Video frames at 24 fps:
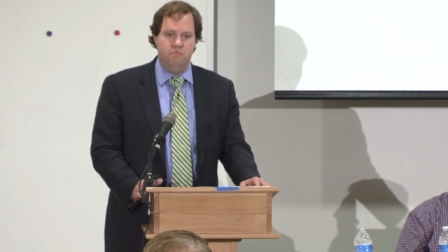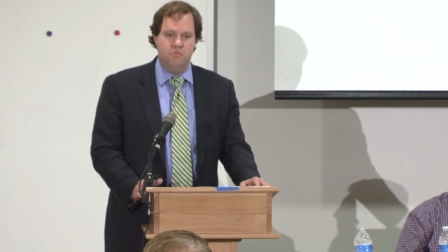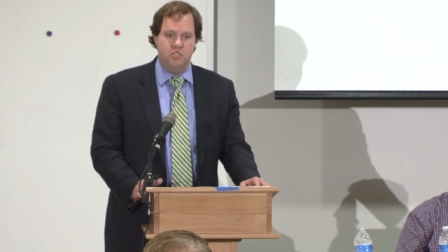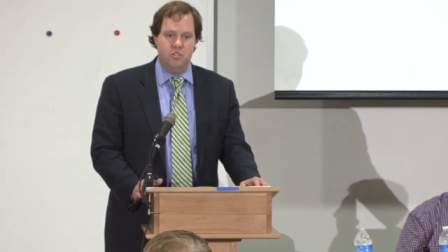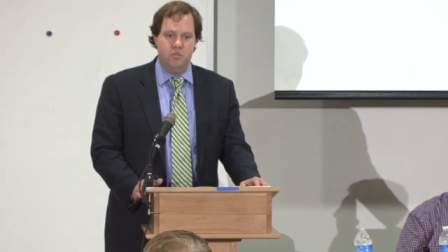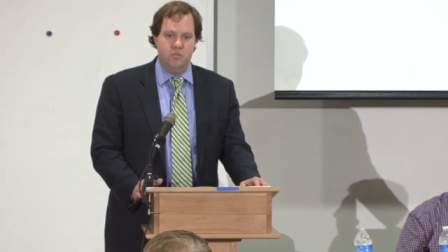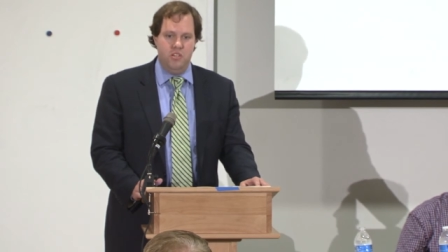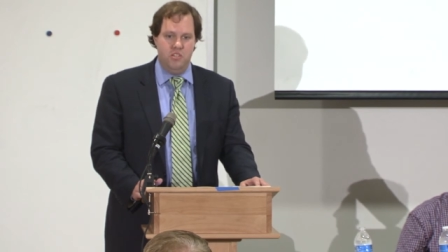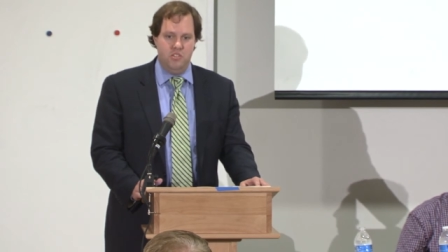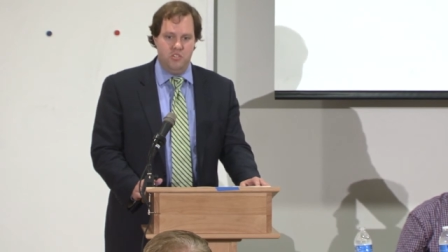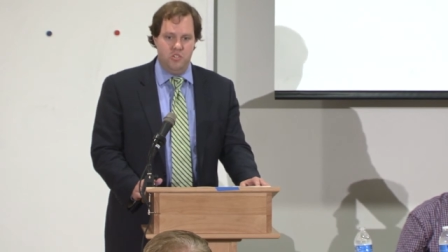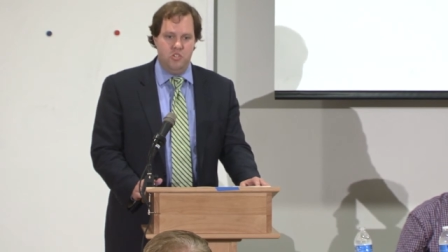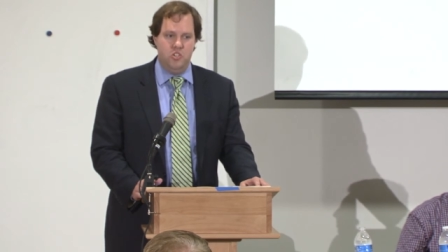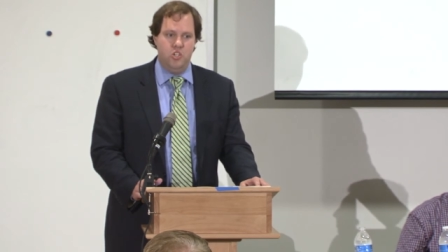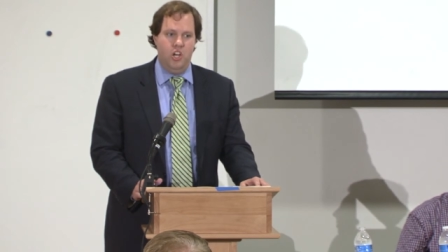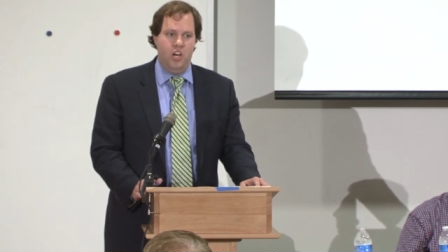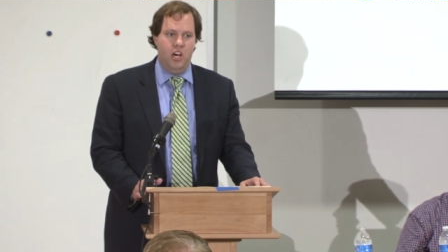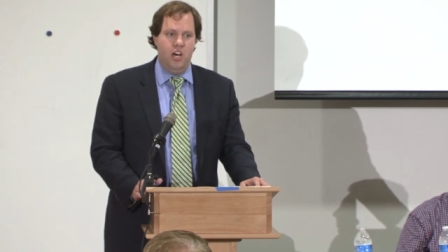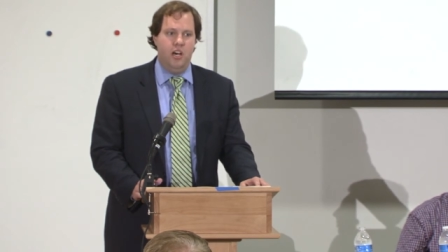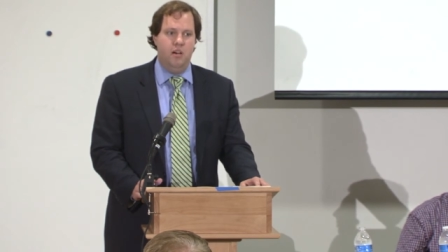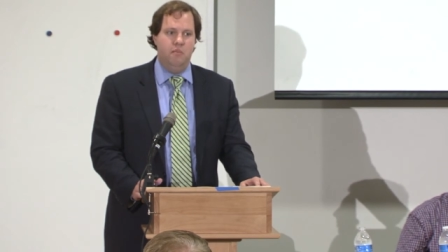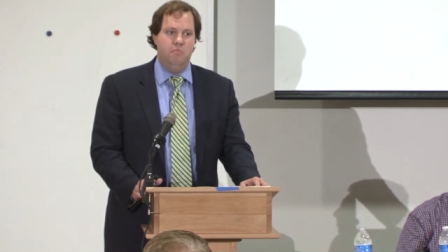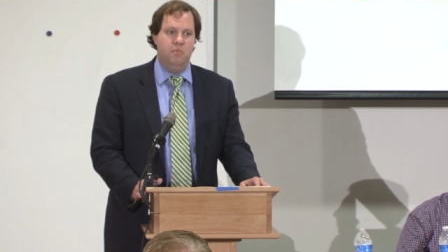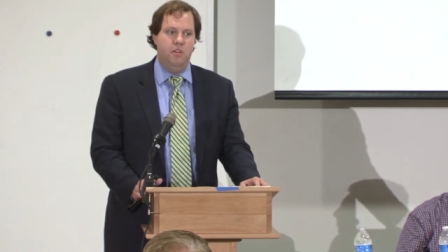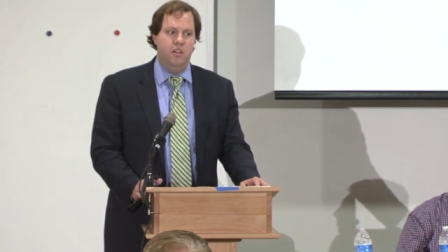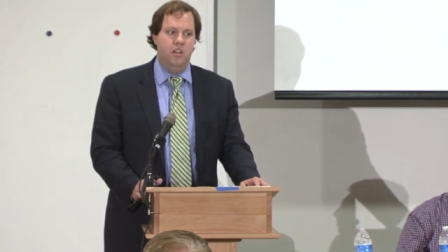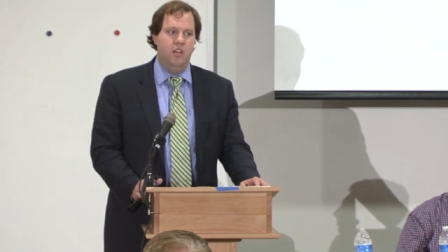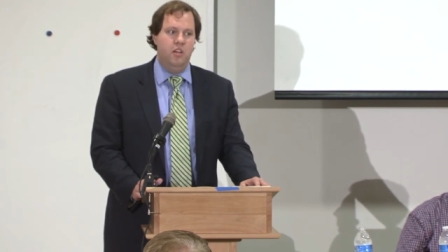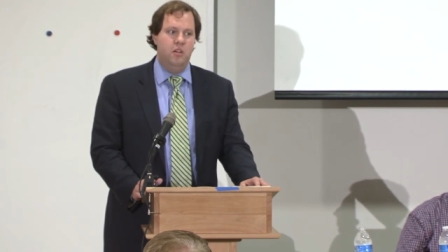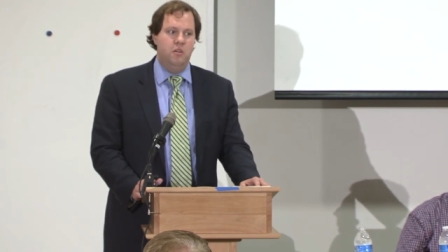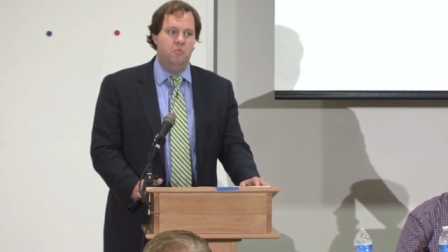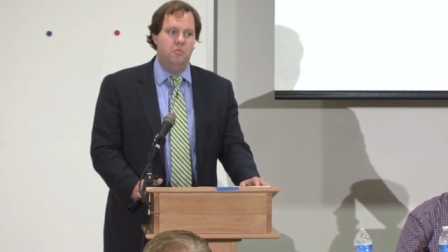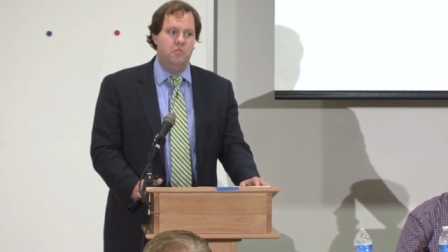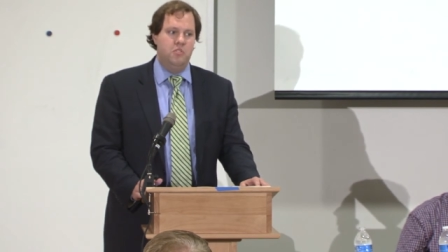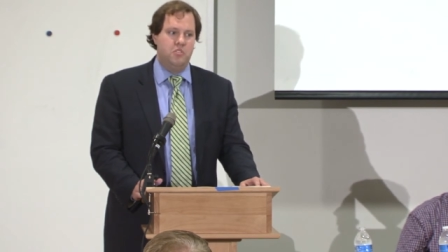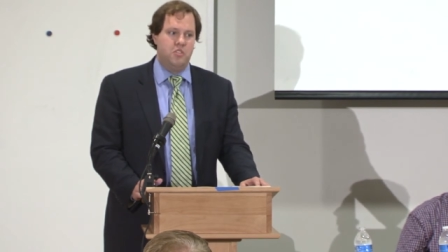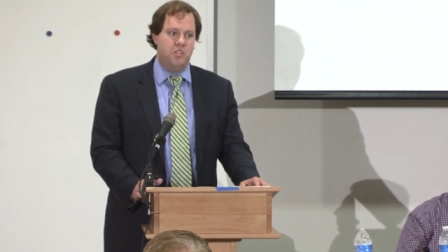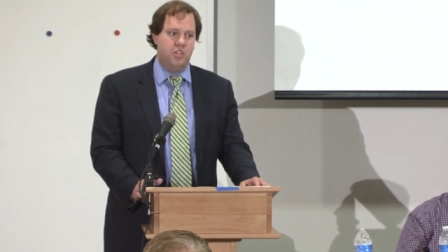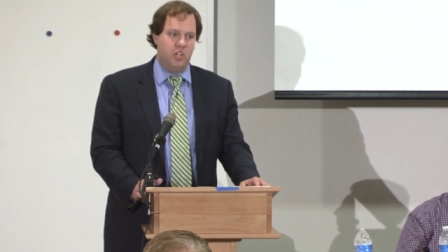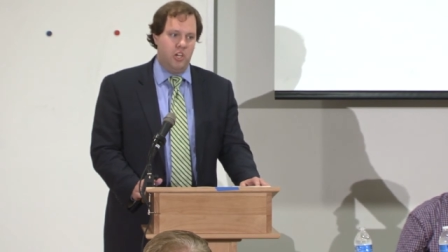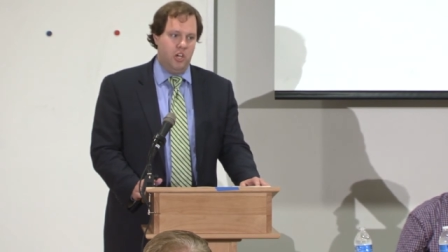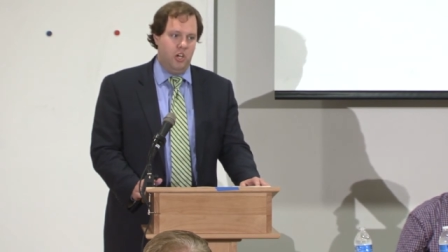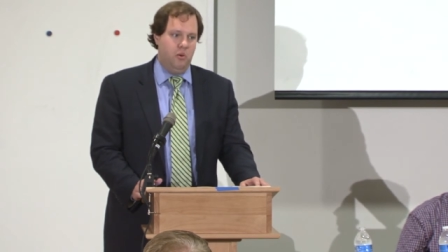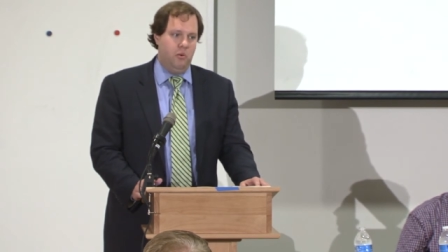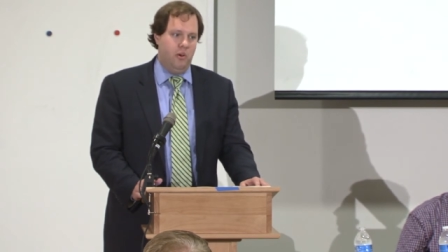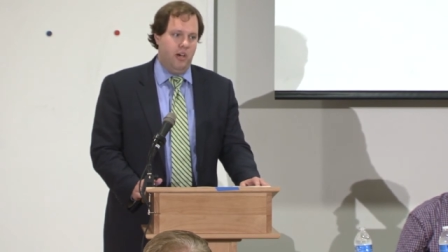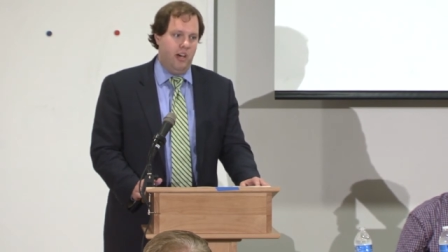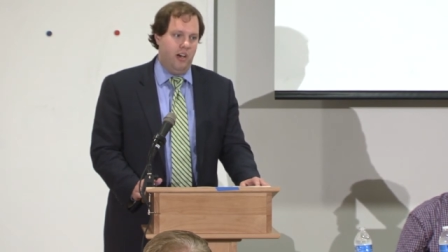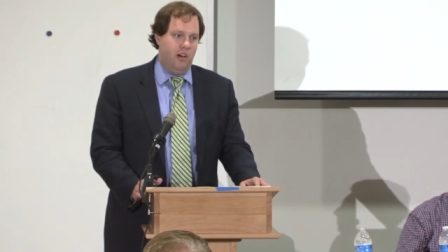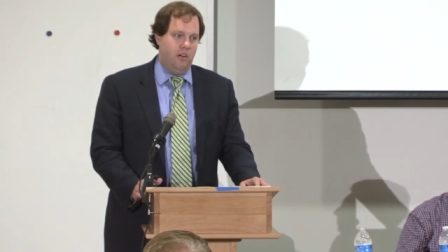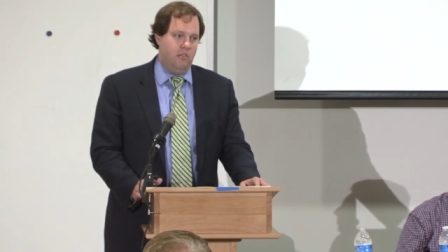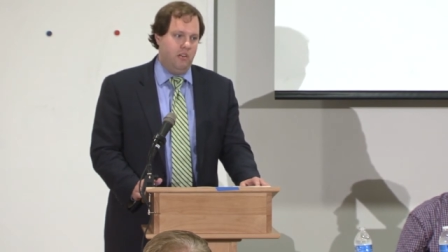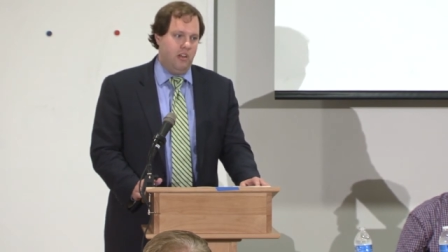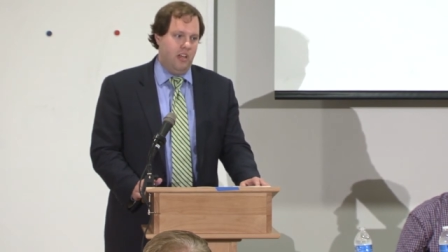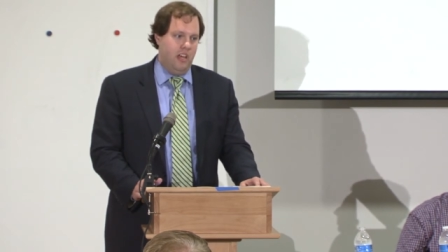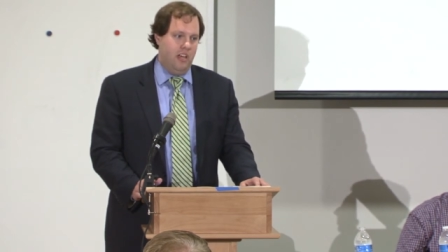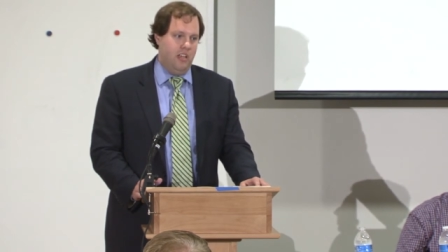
So his job was to go out